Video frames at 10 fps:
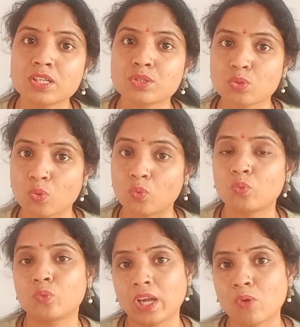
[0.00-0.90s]
So
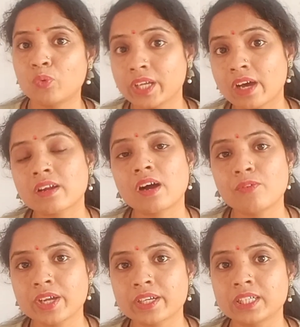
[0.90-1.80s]
now we are
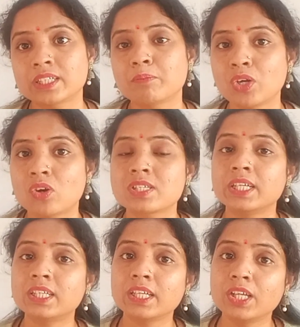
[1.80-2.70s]
aware it, because
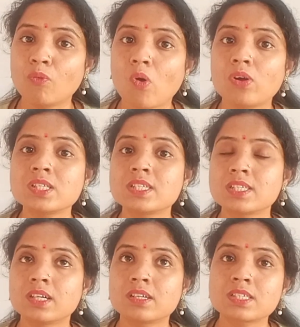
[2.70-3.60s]
it involves
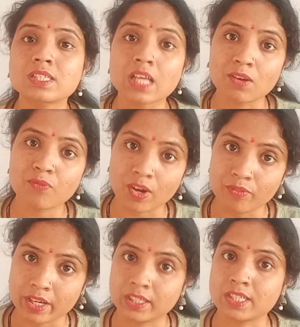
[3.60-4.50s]
the self
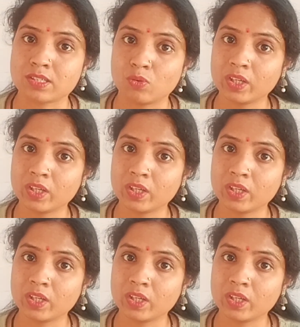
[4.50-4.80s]
awareness.